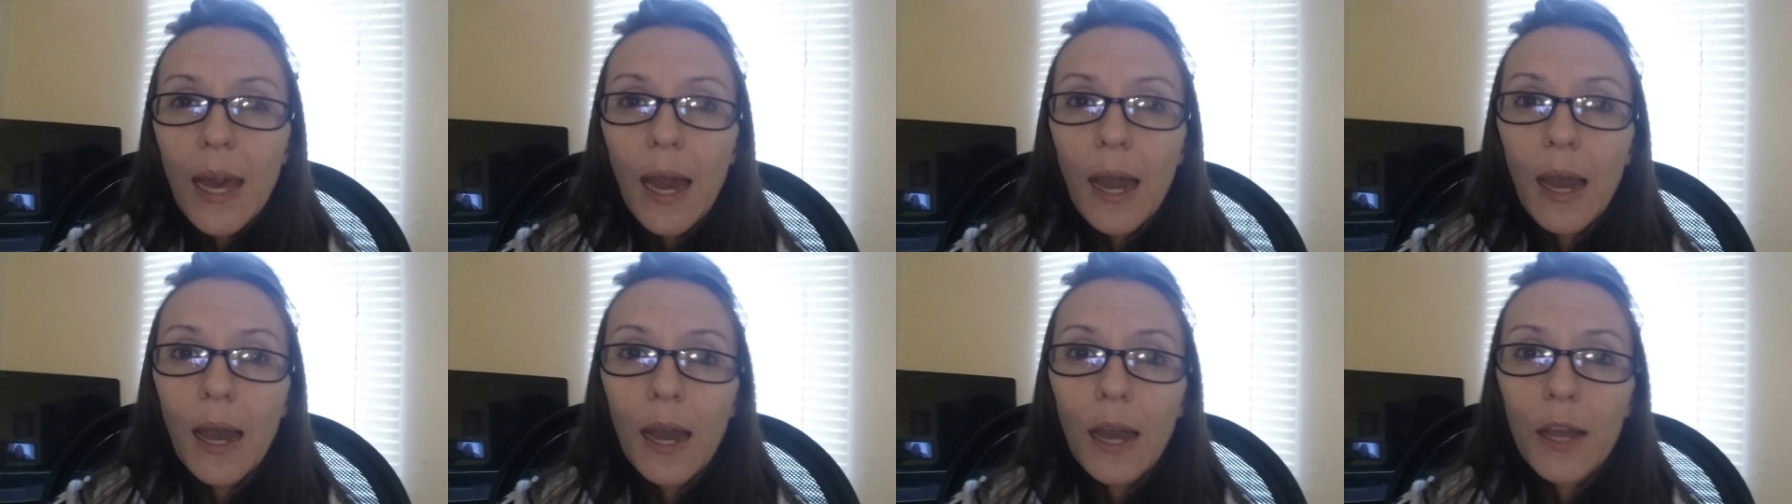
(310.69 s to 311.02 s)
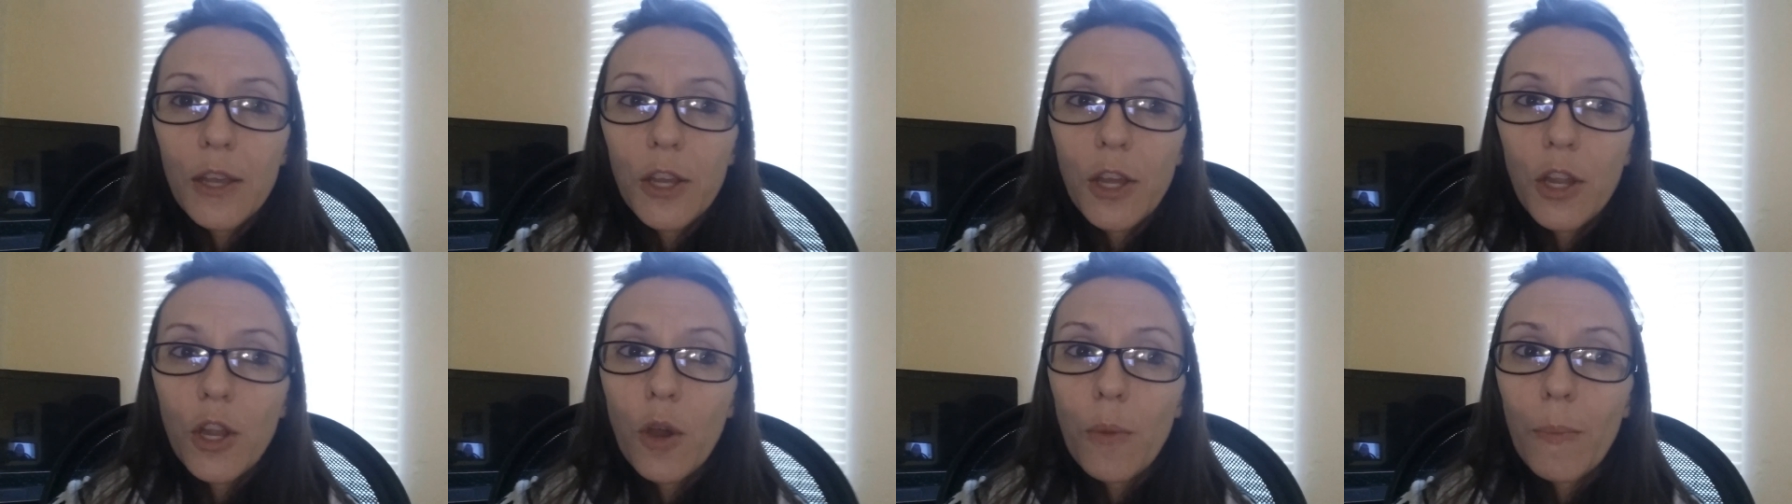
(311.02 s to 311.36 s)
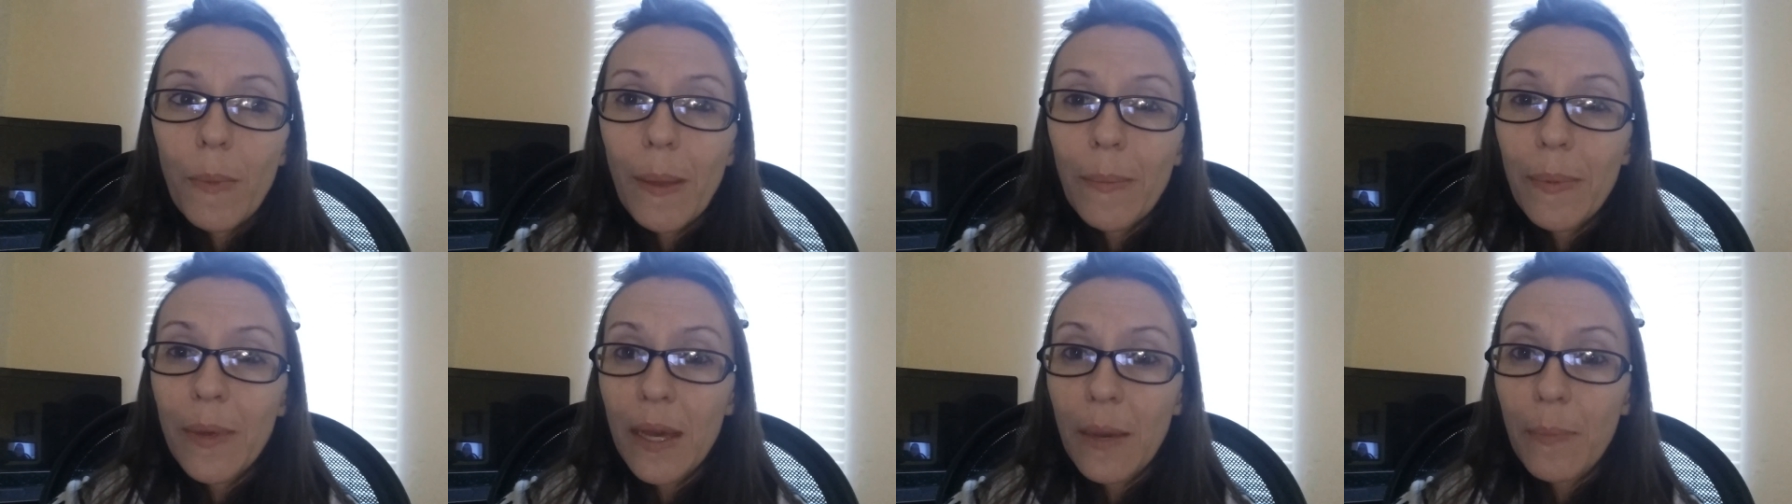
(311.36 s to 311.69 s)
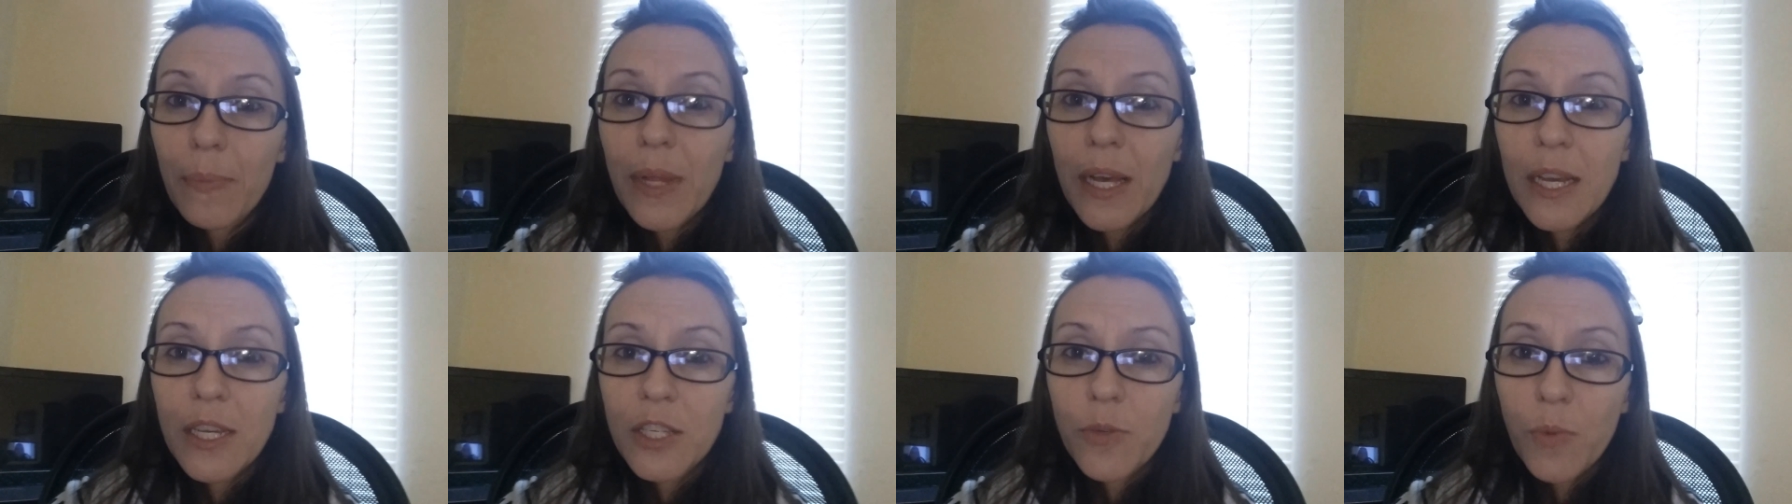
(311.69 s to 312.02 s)
maybe a
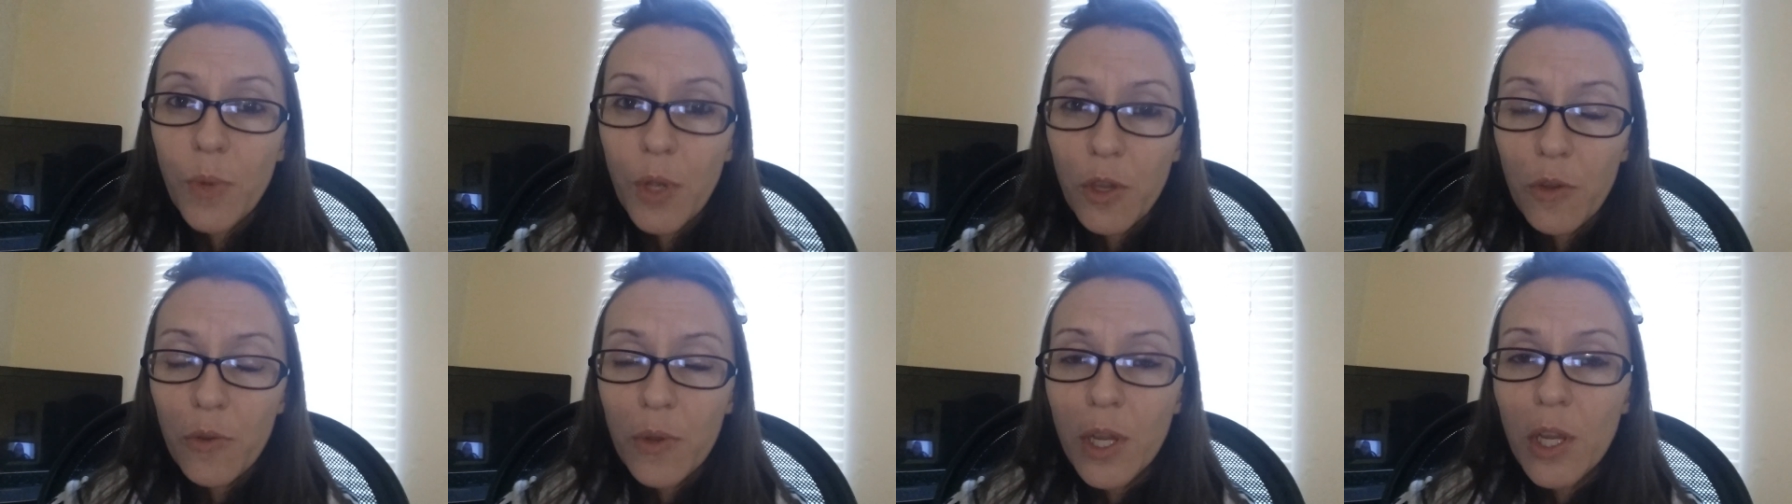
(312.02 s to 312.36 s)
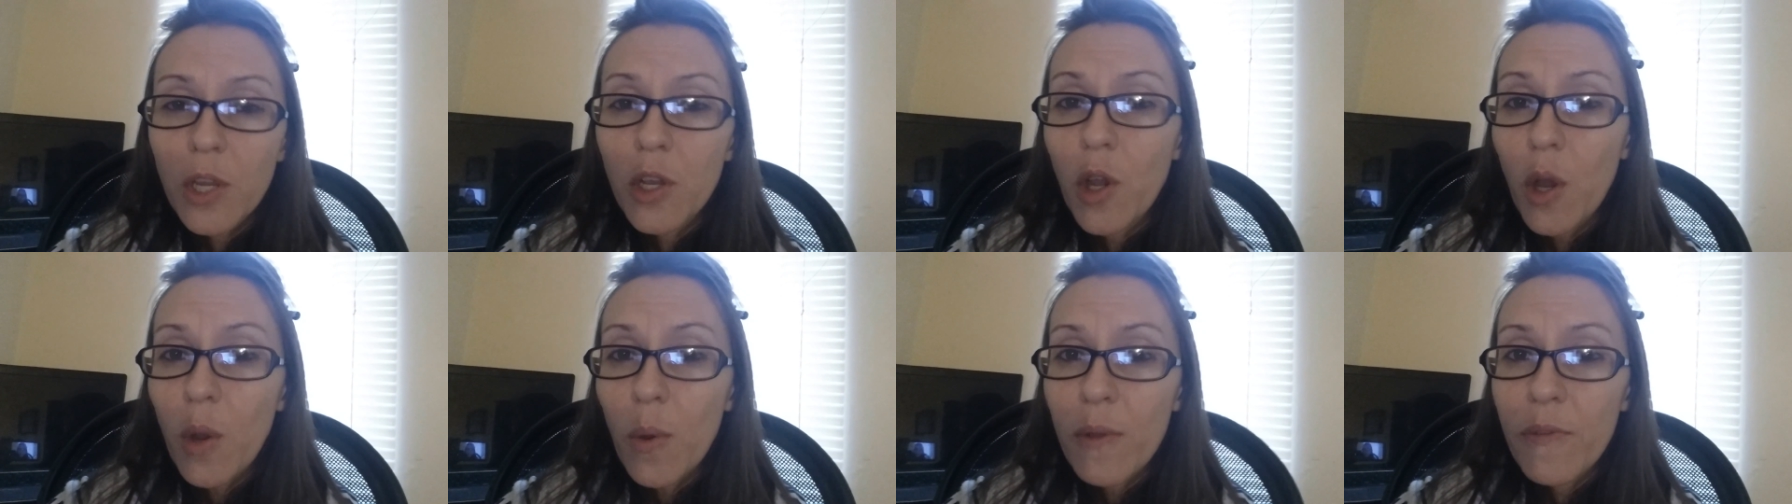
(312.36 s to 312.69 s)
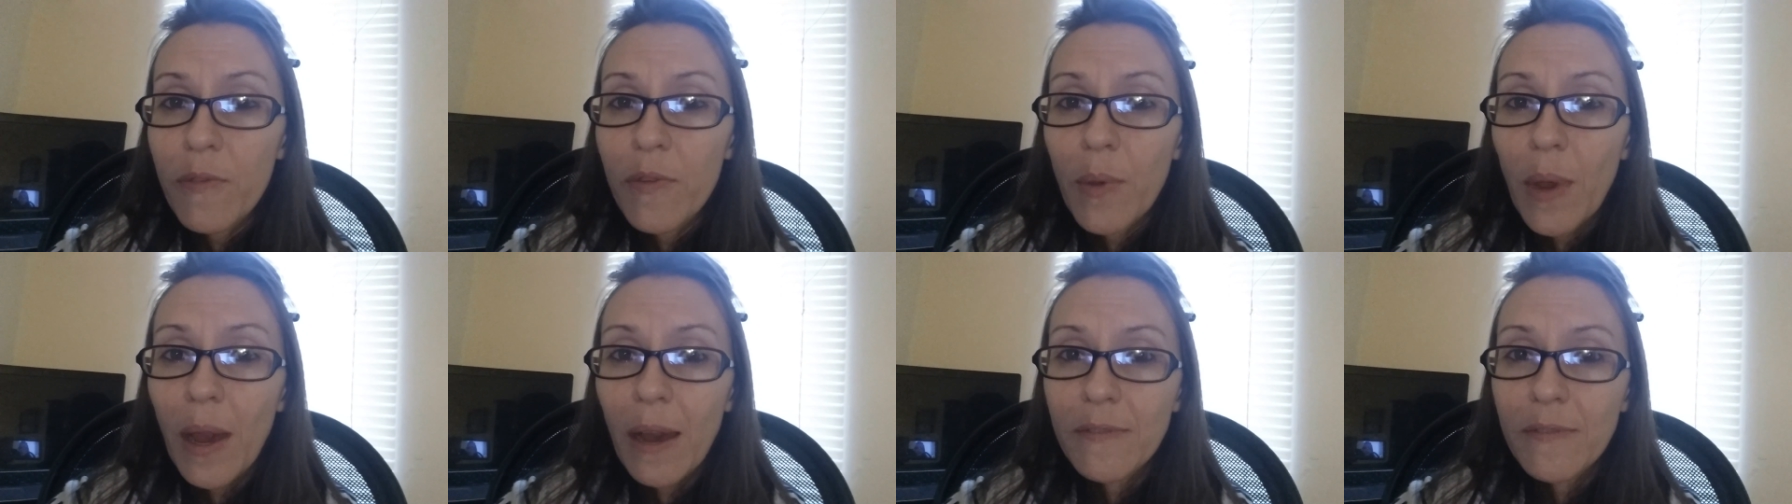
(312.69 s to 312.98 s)
place where you can go if you